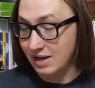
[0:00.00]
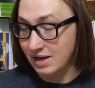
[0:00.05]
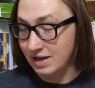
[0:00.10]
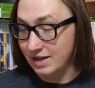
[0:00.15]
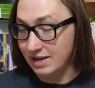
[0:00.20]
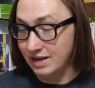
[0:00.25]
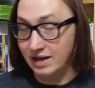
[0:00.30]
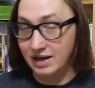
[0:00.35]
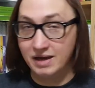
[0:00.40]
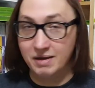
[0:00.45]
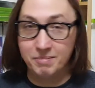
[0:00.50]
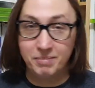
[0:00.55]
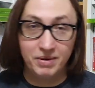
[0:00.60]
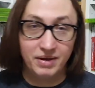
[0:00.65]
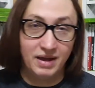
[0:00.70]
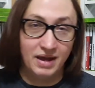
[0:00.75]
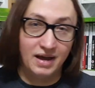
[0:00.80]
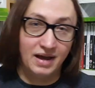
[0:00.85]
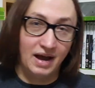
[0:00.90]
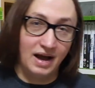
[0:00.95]
But
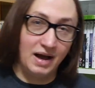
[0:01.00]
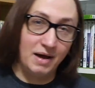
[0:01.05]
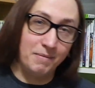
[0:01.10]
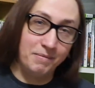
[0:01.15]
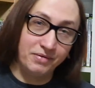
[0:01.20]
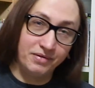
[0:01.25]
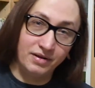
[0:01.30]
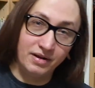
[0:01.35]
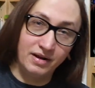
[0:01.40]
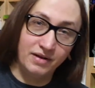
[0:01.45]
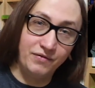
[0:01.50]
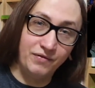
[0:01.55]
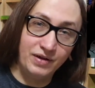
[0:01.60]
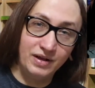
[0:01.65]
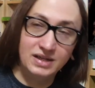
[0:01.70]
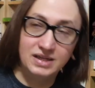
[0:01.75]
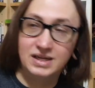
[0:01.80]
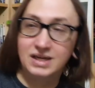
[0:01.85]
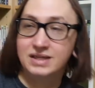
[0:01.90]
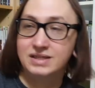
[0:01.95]
yeah, absolutely
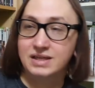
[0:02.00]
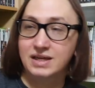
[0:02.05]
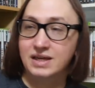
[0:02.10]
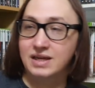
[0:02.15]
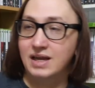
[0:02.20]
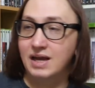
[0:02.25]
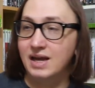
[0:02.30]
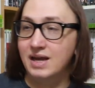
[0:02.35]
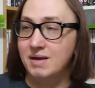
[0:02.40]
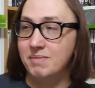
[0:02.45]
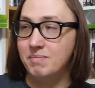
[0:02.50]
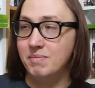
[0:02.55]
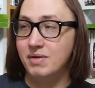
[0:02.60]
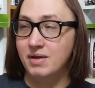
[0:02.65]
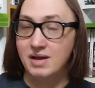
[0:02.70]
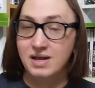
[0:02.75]
fantastic game.